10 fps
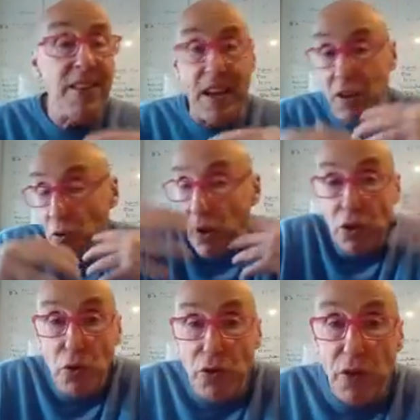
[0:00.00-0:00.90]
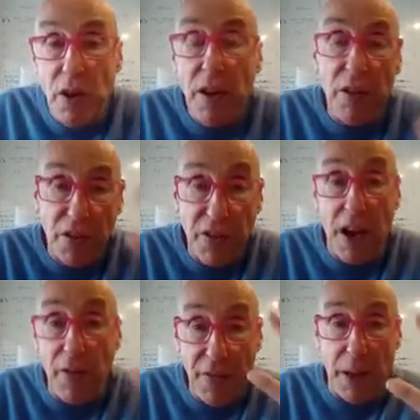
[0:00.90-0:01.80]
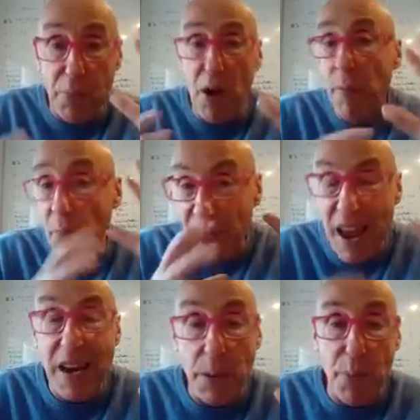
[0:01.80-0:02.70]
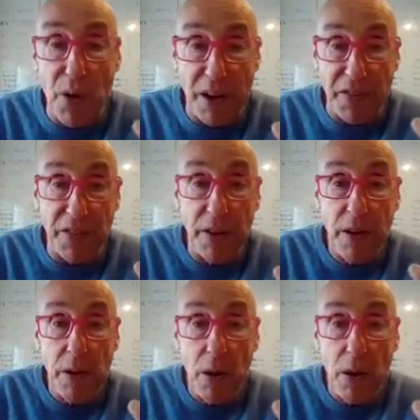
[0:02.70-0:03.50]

that you could use to solve that problem with any price.